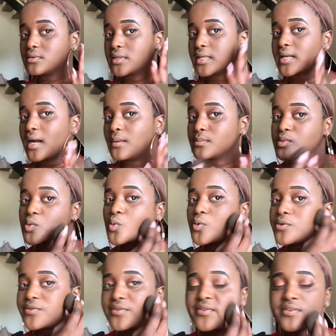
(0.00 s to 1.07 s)
it comes
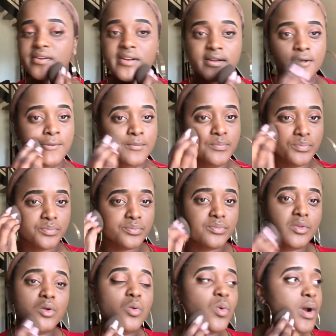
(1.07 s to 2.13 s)
off
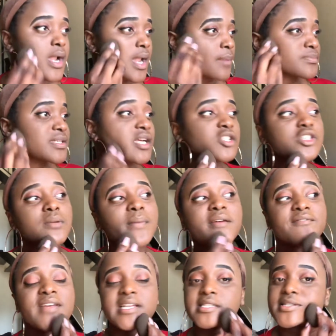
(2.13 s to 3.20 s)
when I'm touching my
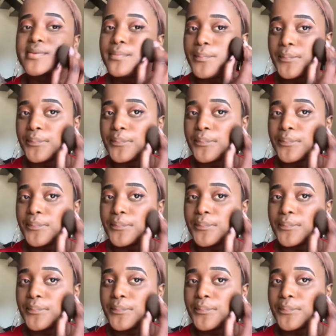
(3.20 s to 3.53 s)
face.